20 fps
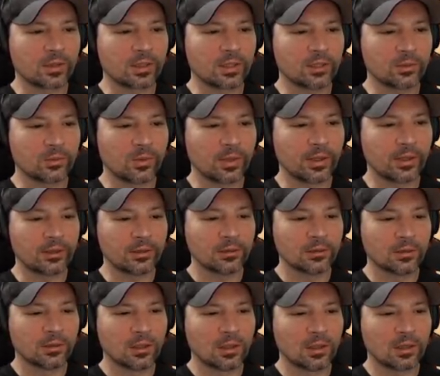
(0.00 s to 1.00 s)
this way.
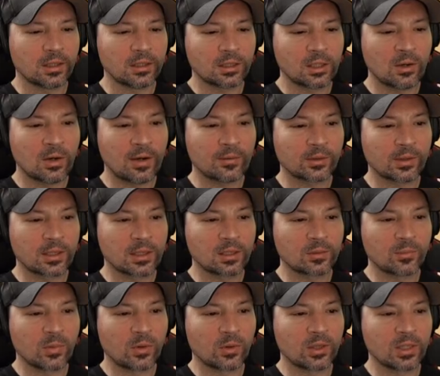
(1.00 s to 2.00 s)
Let's go after this
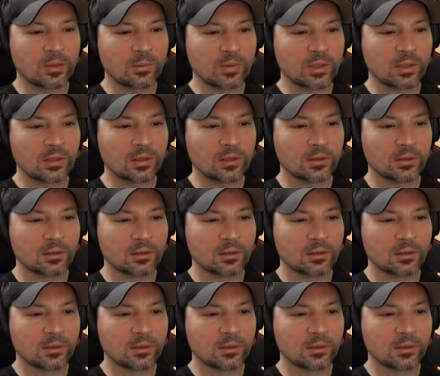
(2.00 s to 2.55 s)
behemoth.